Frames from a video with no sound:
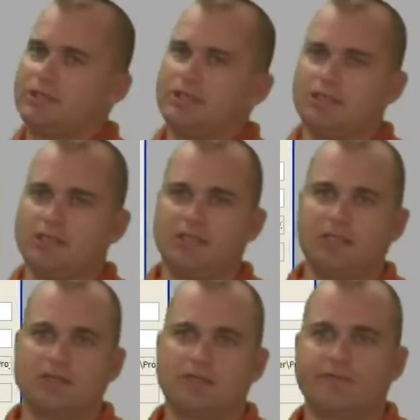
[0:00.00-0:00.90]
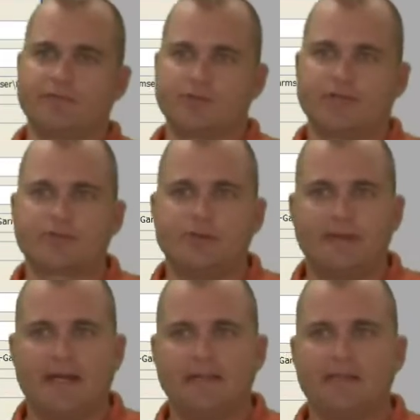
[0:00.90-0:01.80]
in our directory
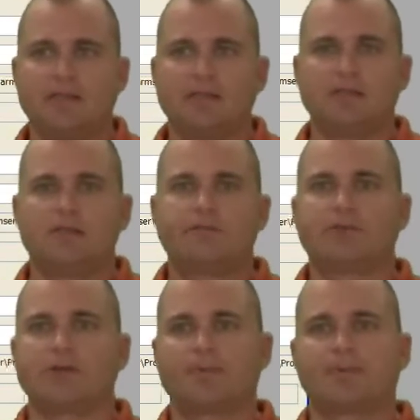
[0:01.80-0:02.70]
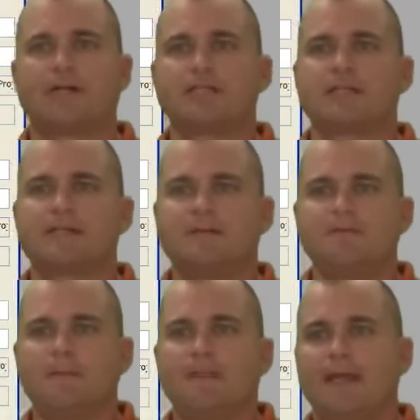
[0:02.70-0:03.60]
path for our project,
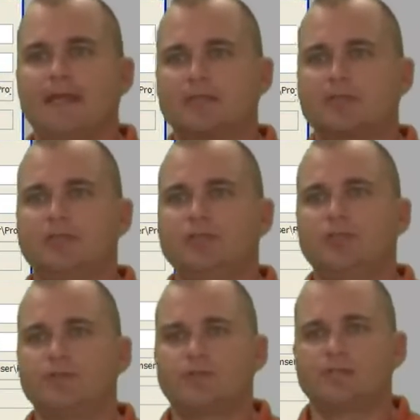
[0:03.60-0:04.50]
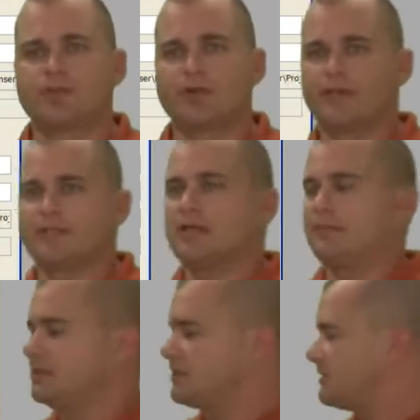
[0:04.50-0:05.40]
and it's going to use this drawing
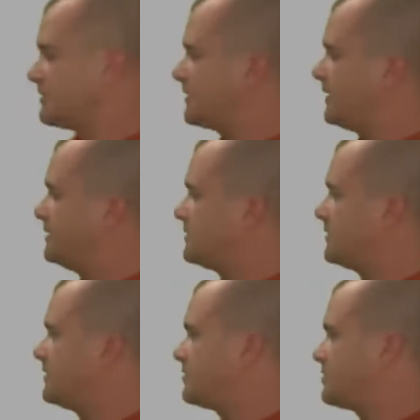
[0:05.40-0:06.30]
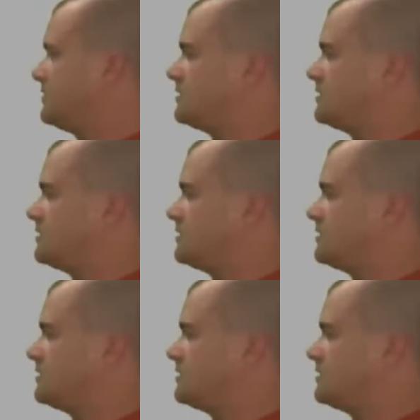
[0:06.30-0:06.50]
template that's assigned to that sheet